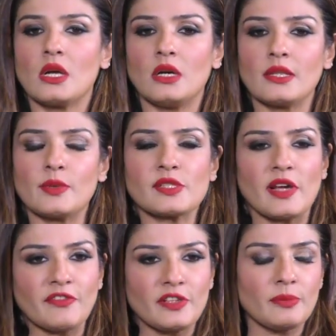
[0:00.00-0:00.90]
There was
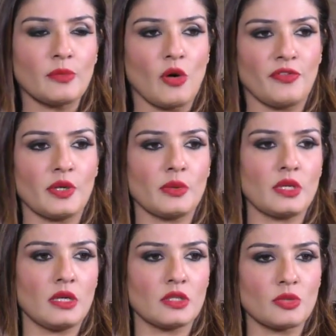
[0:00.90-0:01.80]
one film offered
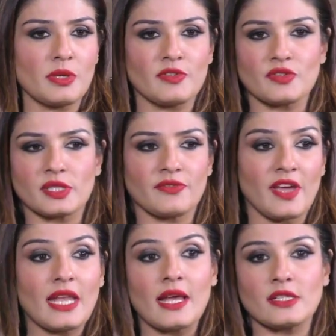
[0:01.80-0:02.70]
to me which was a
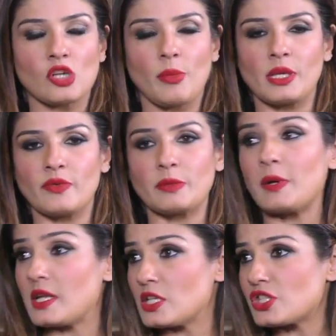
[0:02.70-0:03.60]
very nice comedy with
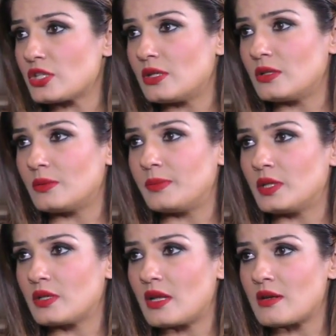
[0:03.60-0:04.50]
Paresh
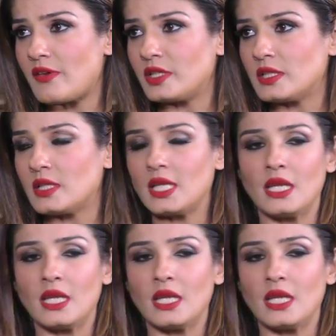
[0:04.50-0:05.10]
Rawal in the lead.